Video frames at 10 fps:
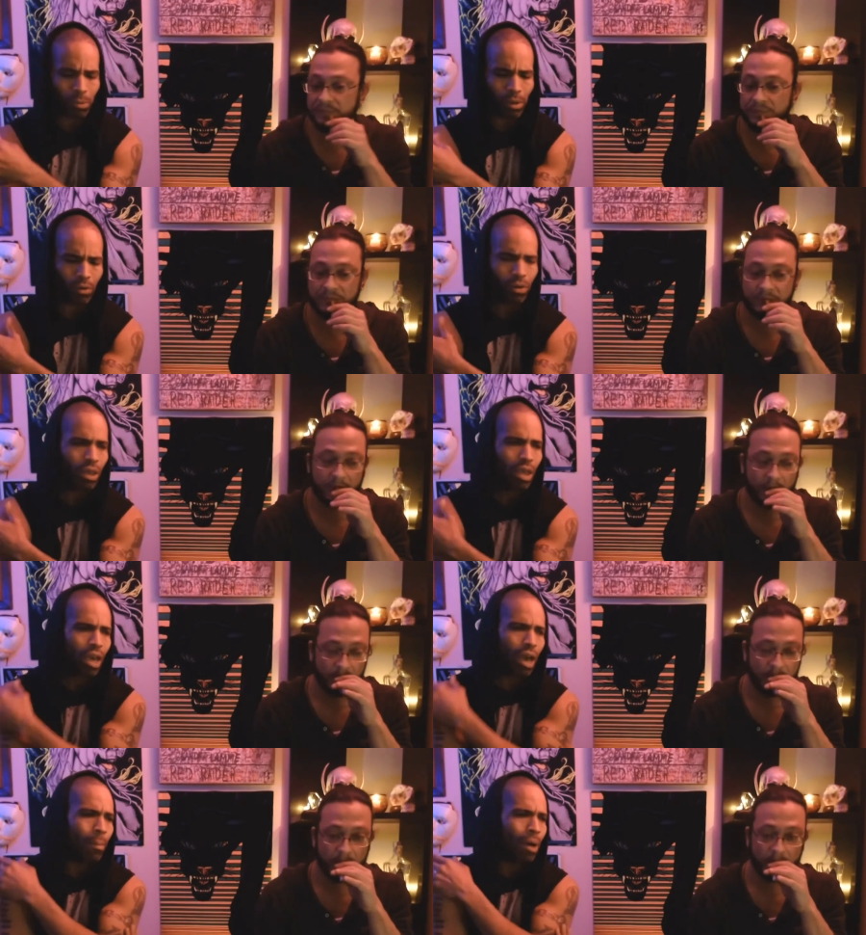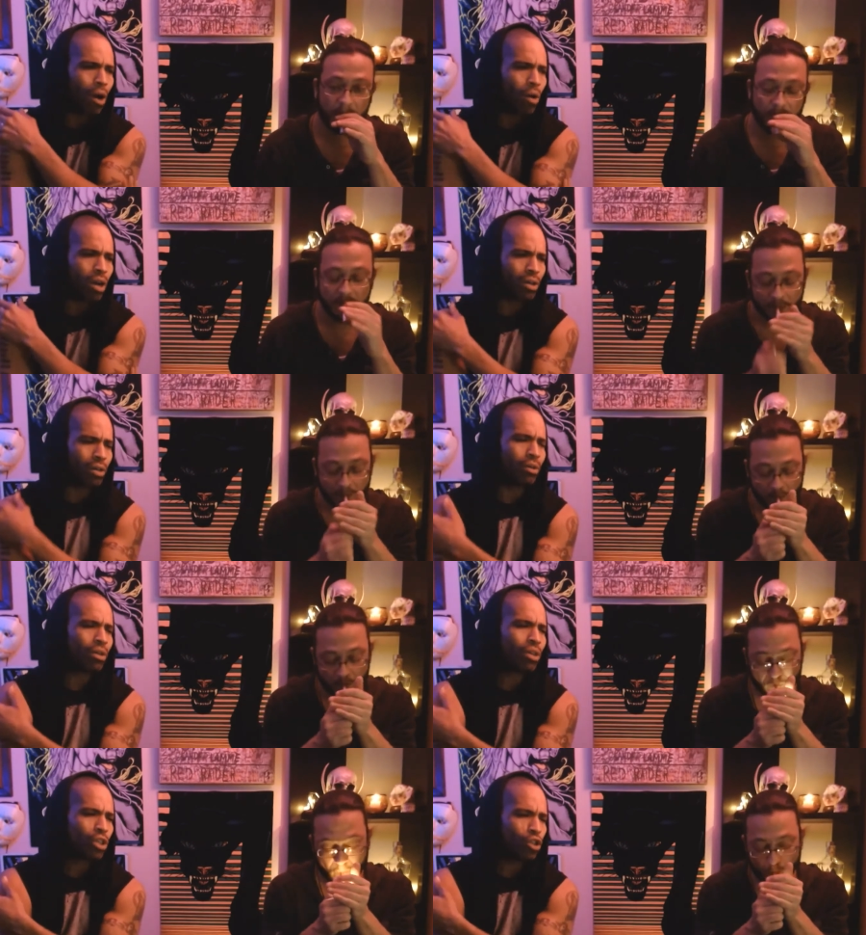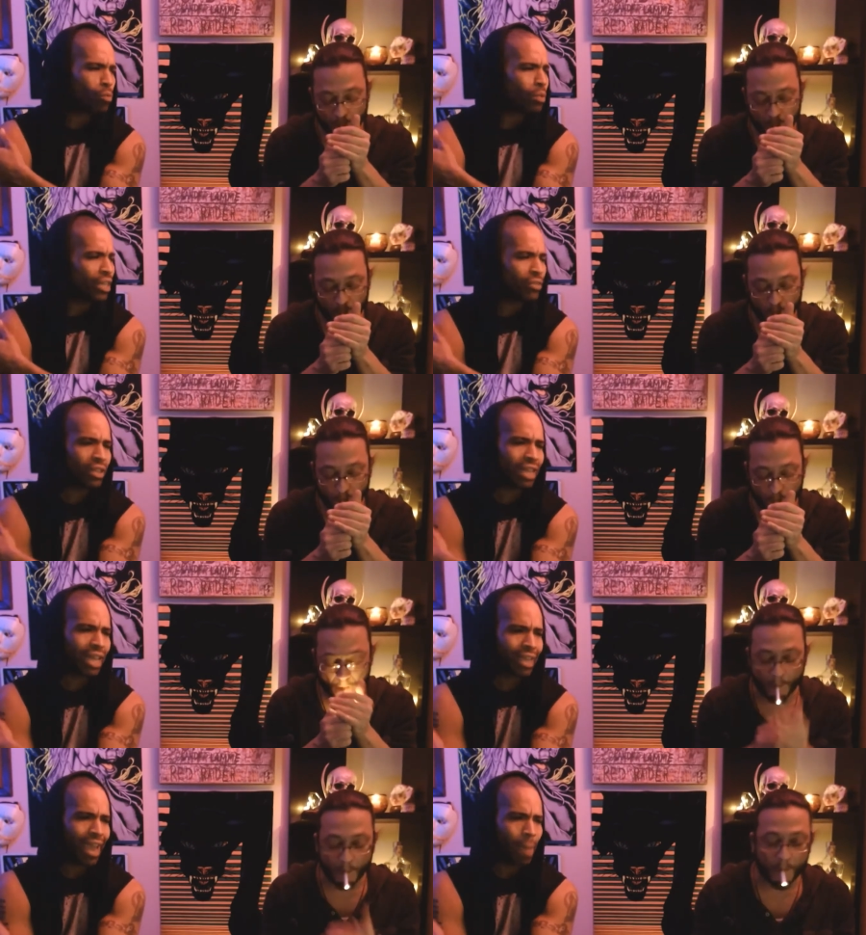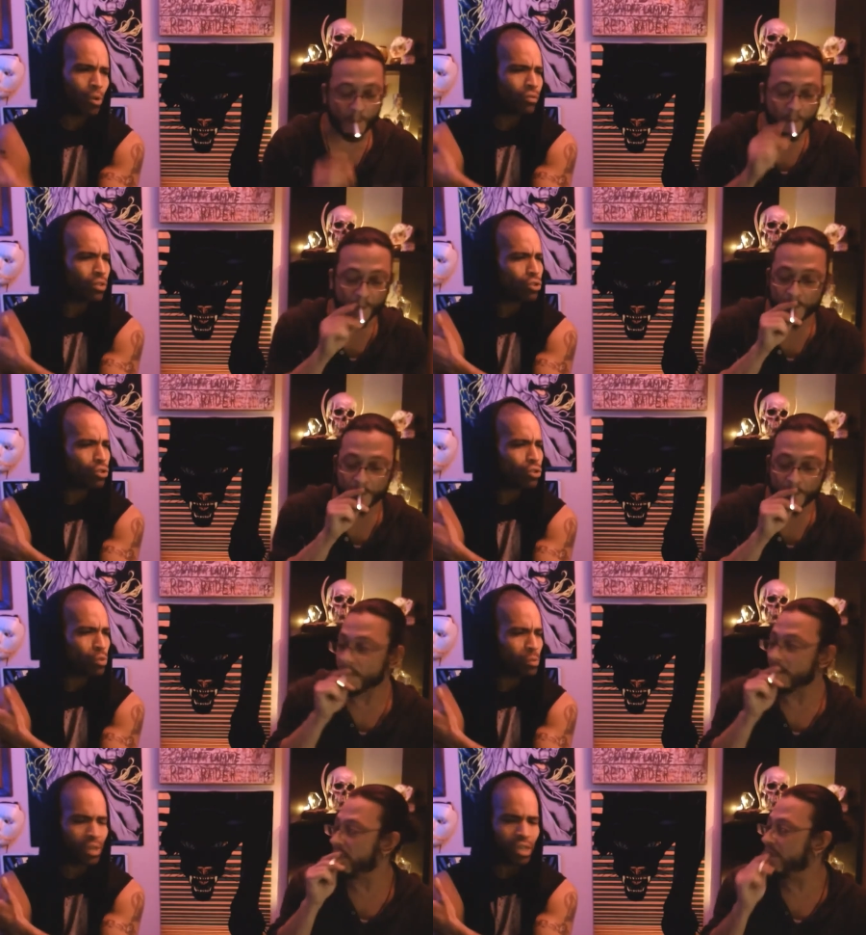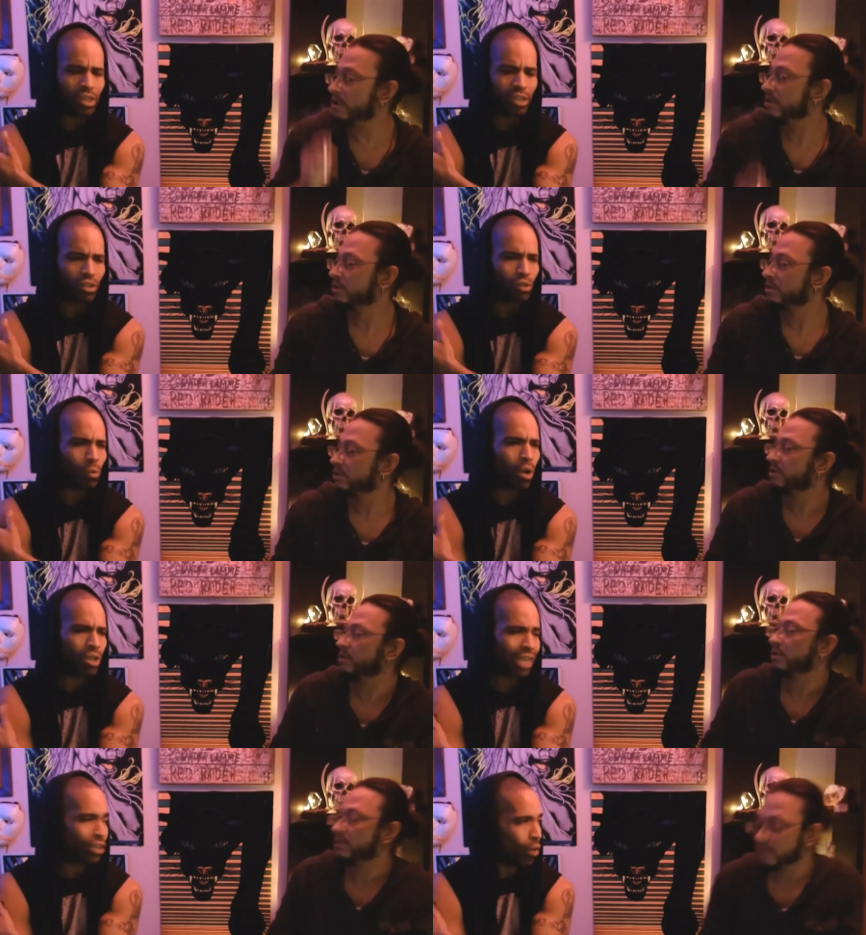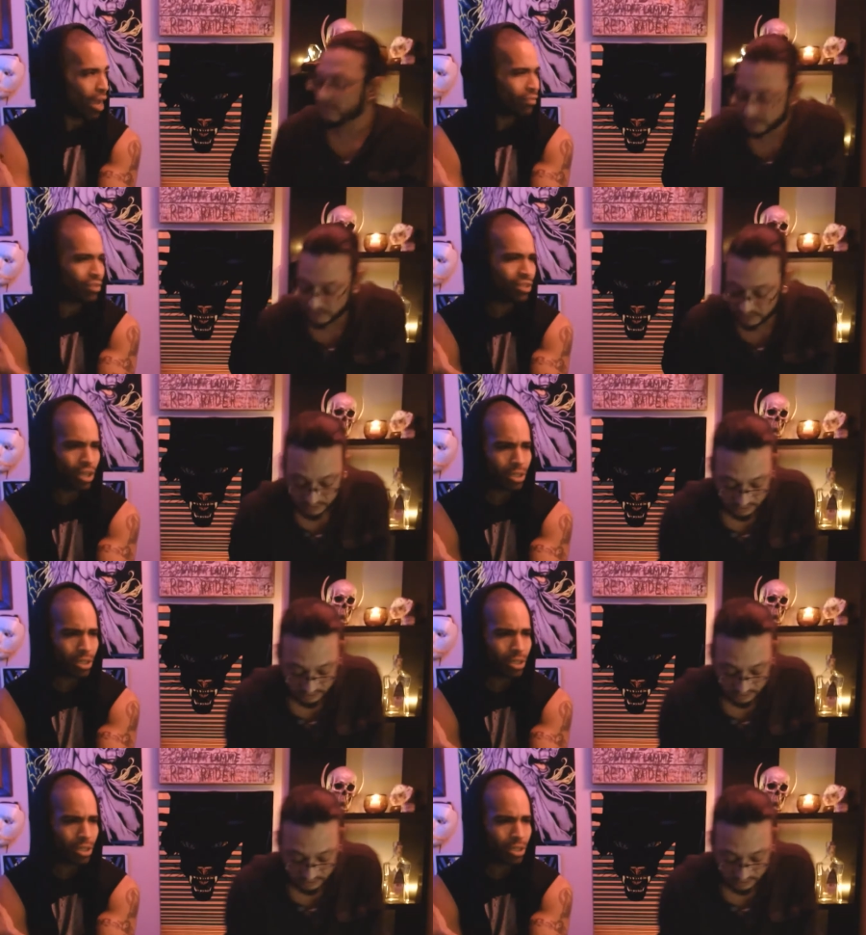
Speaker 1: about, about uh, you believing that the happier of the two would be the ones that don't have to touch